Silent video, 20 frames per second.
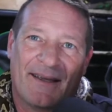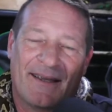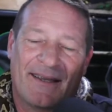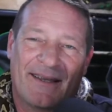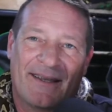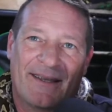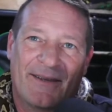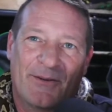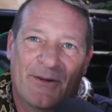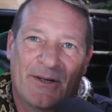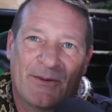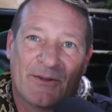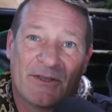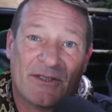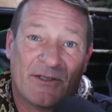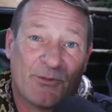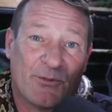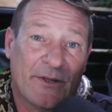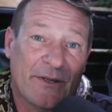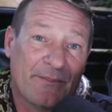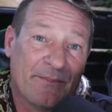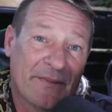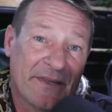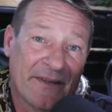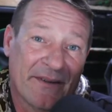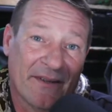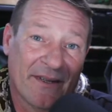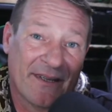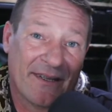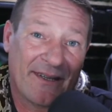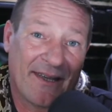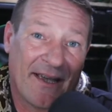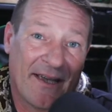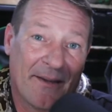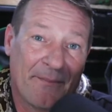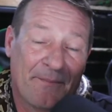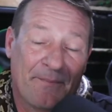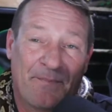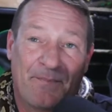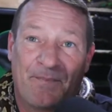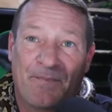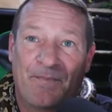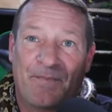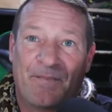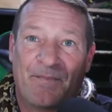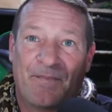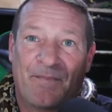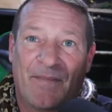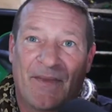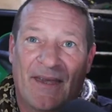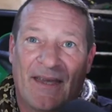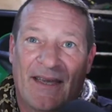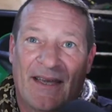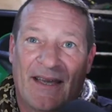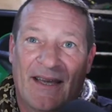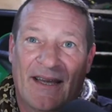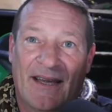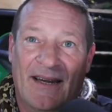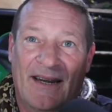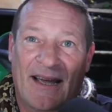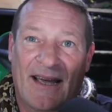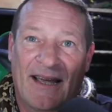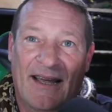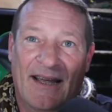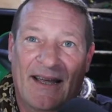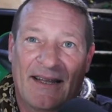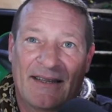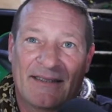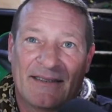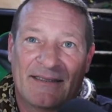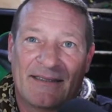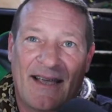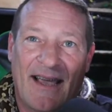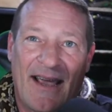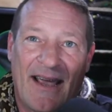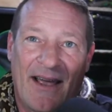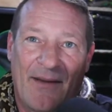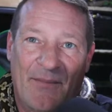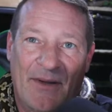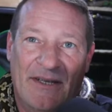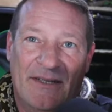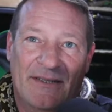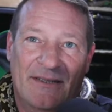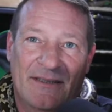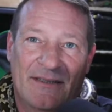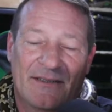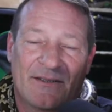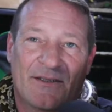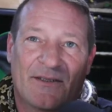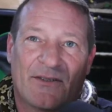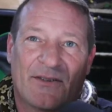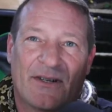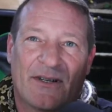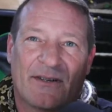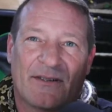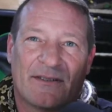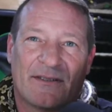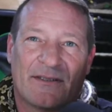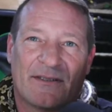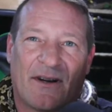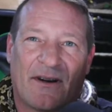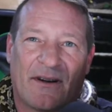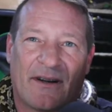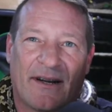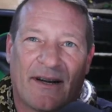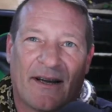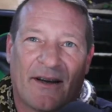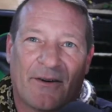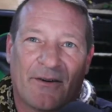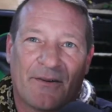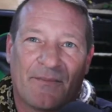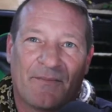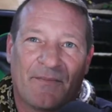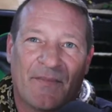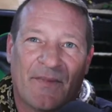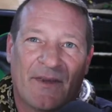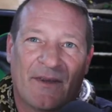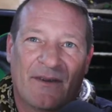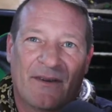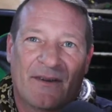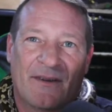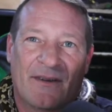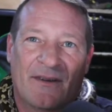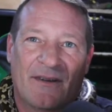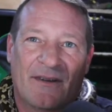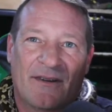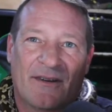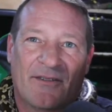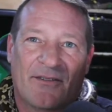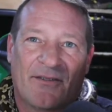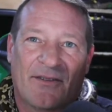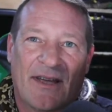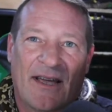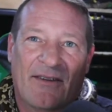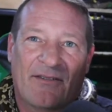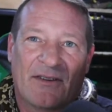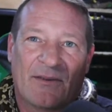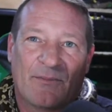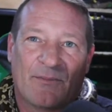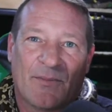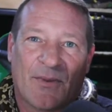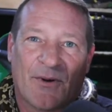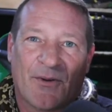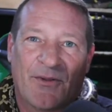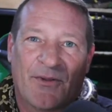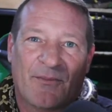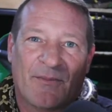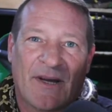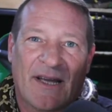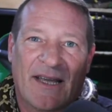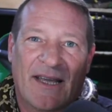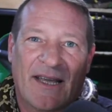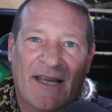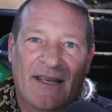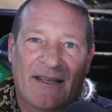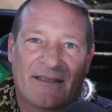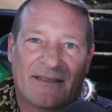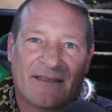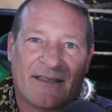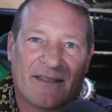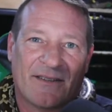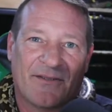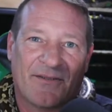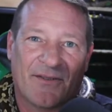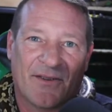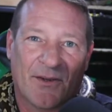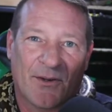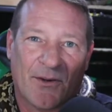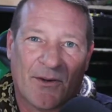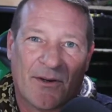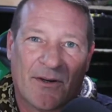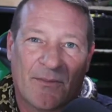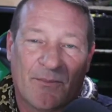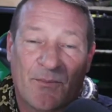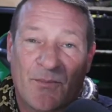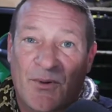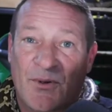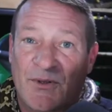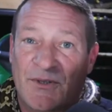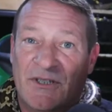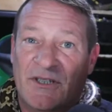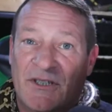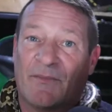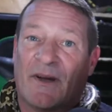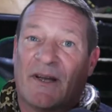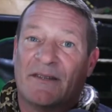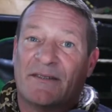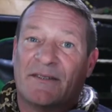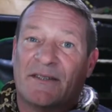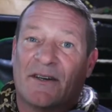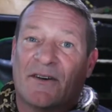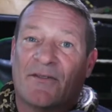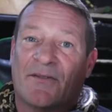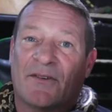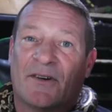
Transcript: he, he would sweep me all the time. And I had this habit when I was starting out of having both of my hands on the floor and pushing myself